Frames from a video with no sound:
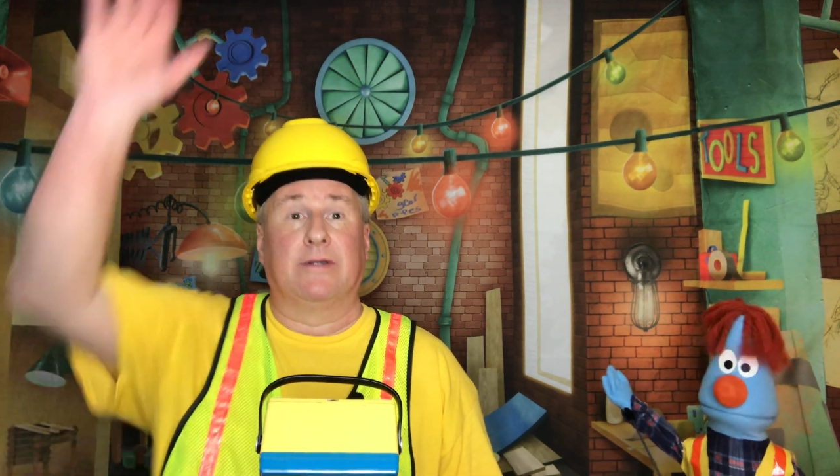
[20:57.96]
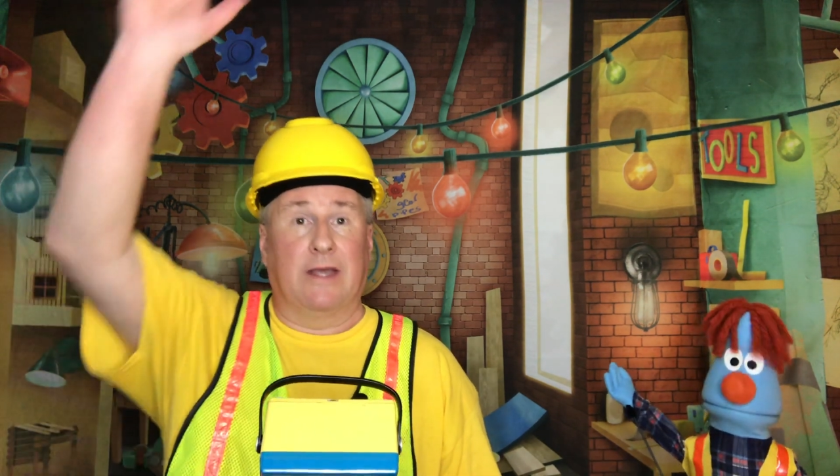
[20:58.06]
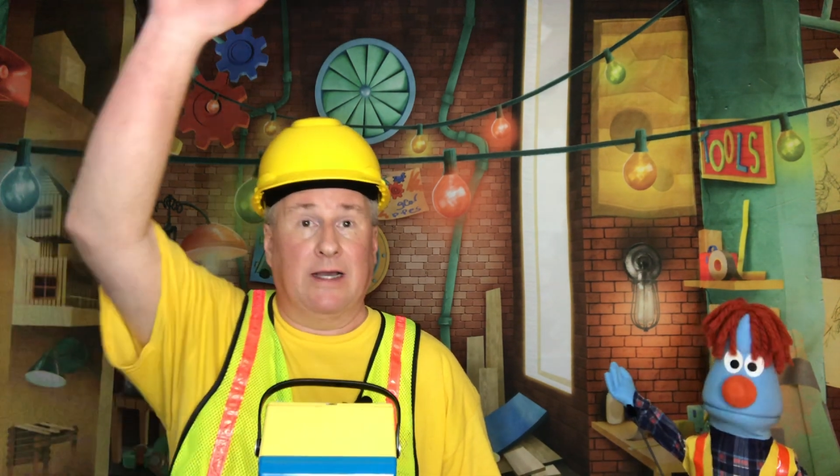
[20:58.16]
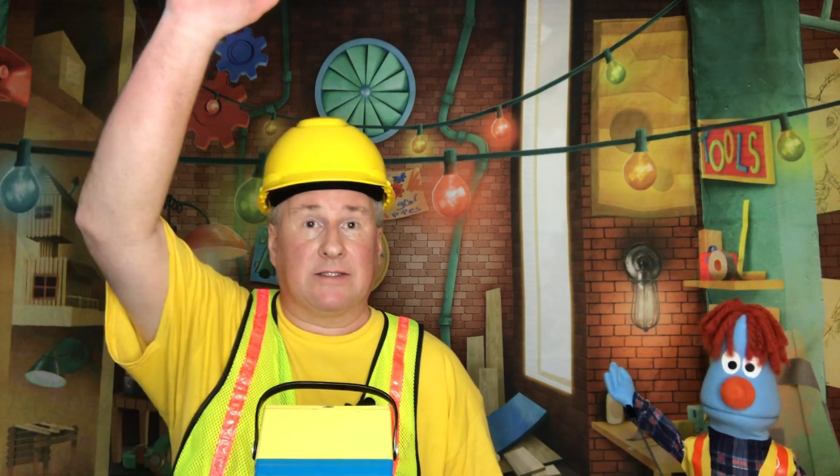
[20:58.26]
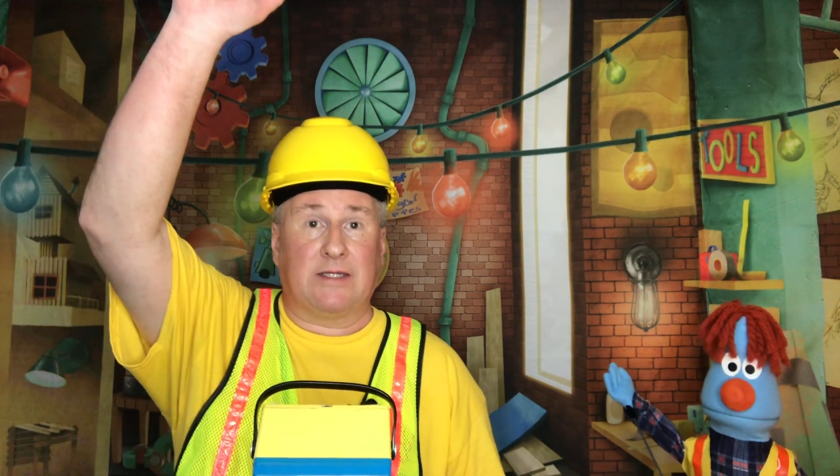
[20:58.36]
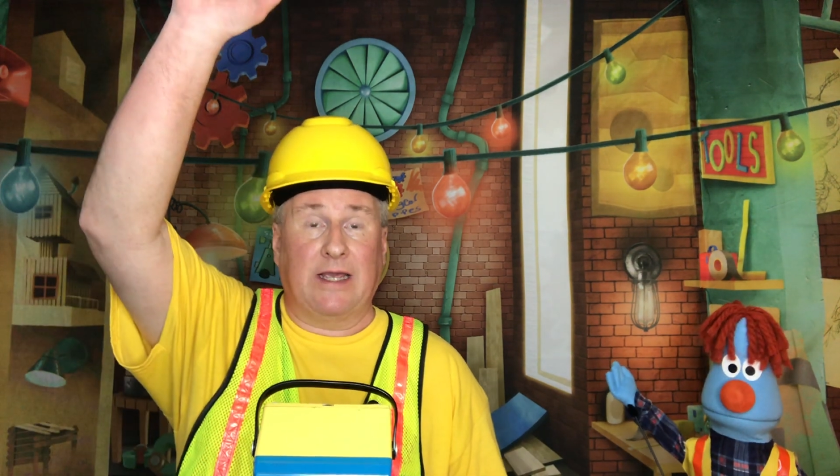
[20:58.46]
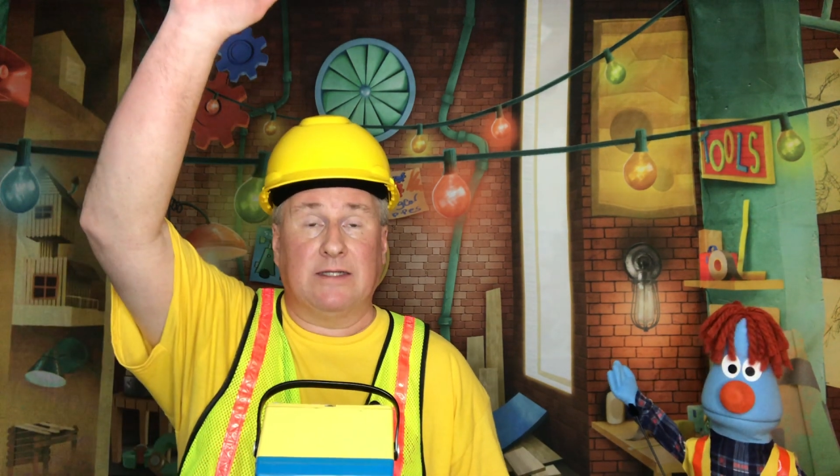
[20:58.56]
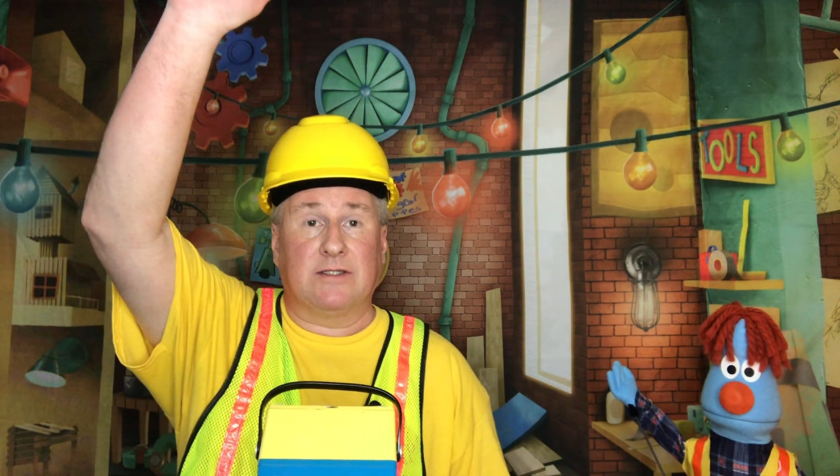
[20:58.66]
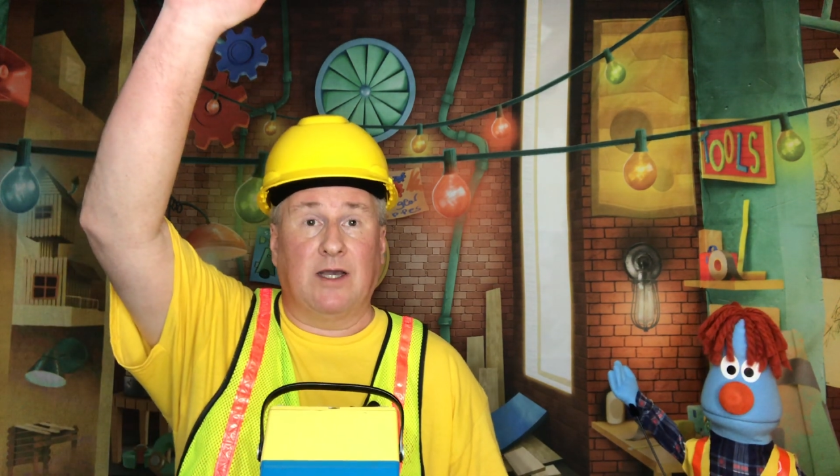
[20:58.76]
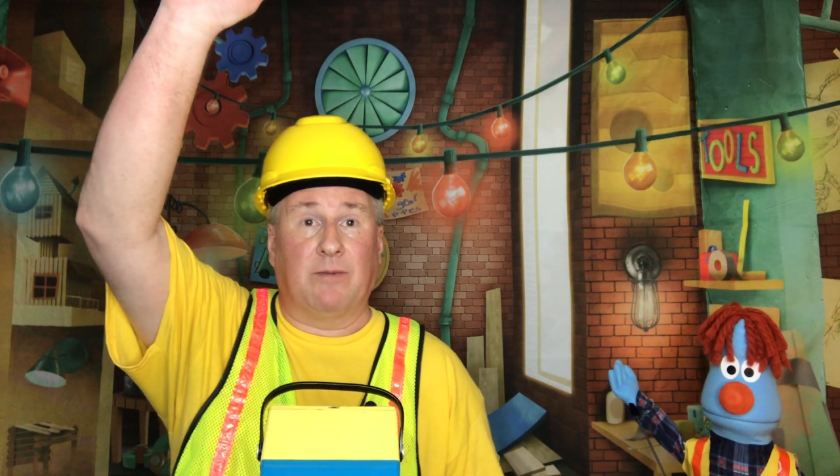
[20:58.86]
Yes,
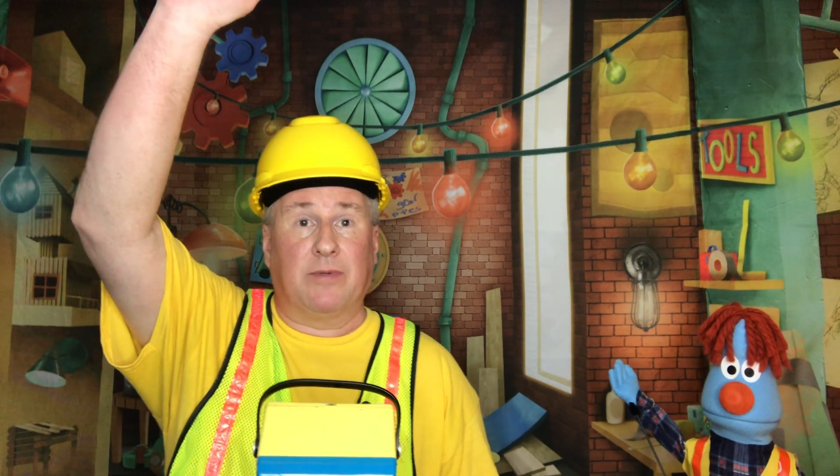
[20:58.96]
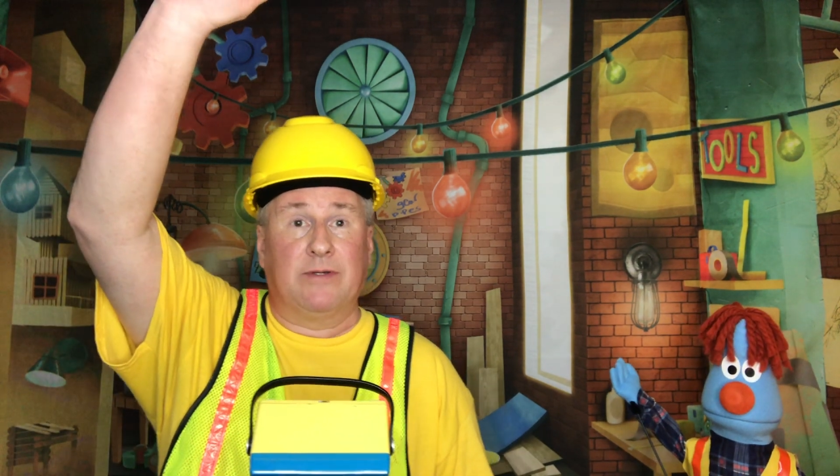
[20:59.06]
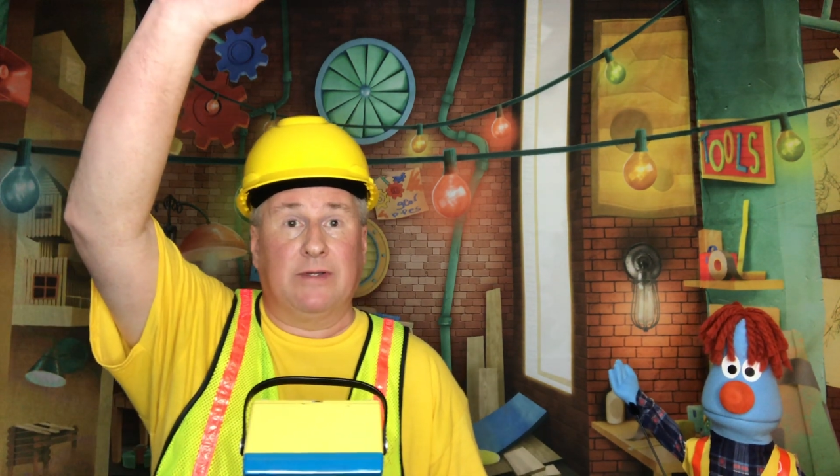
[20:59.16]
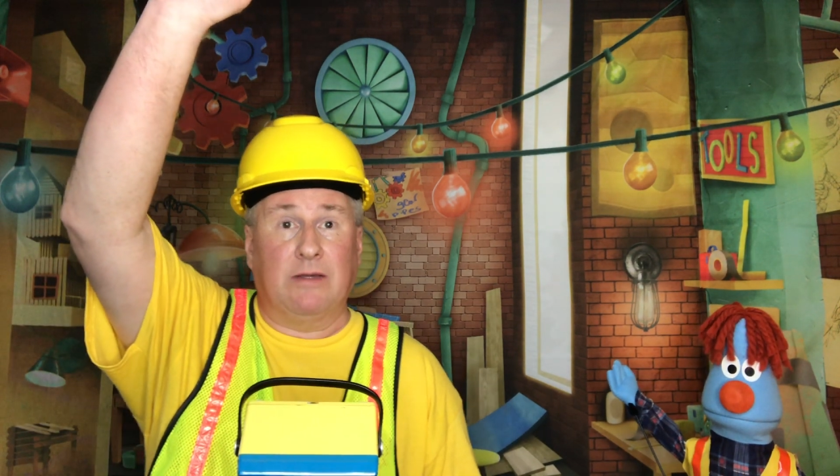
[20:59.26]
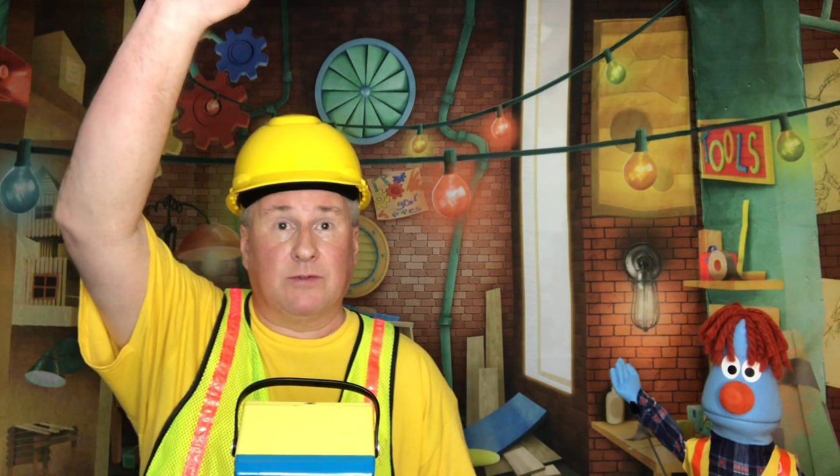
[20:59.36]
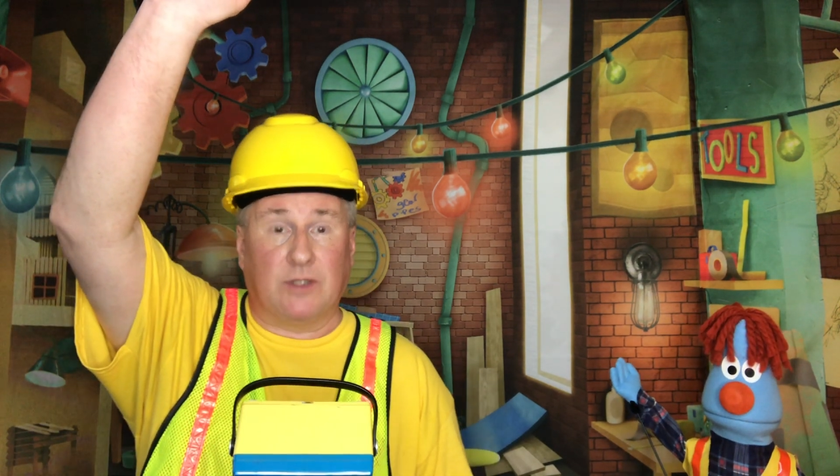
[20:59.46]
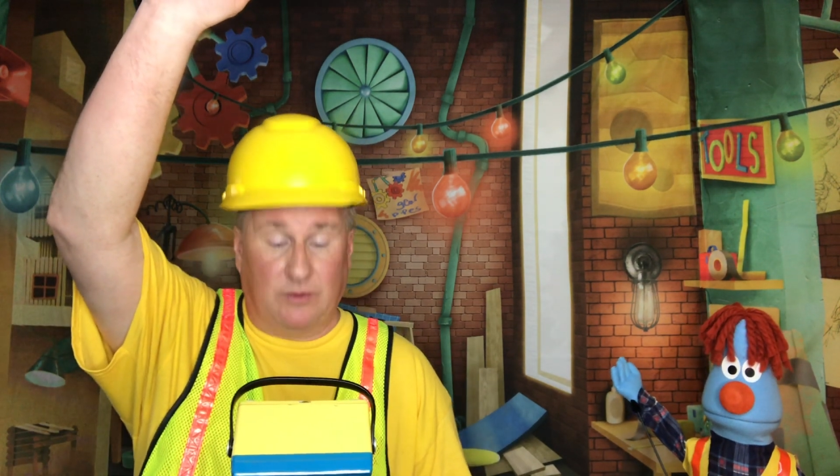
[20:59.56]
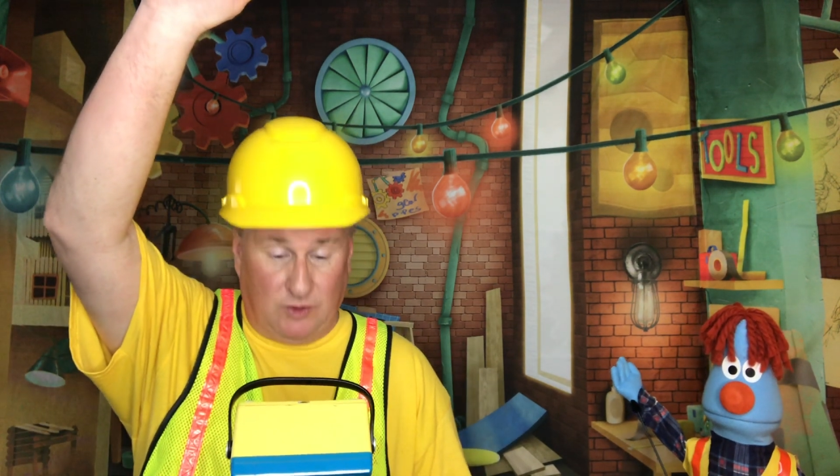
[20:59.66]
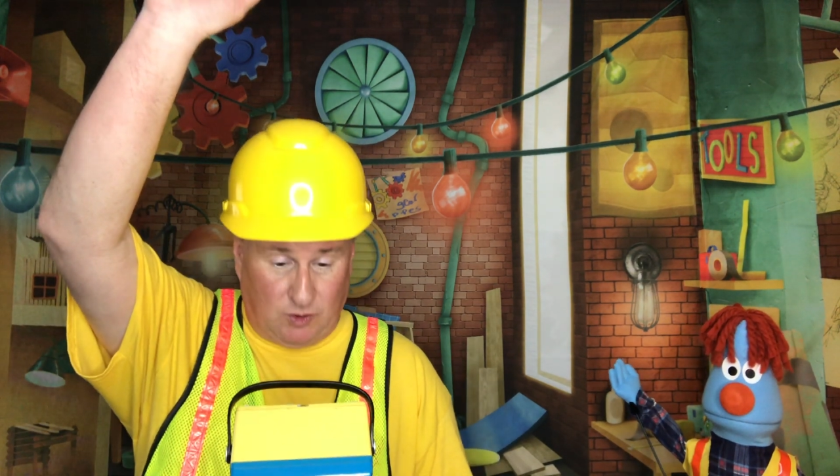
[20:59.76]
hands up. He was on the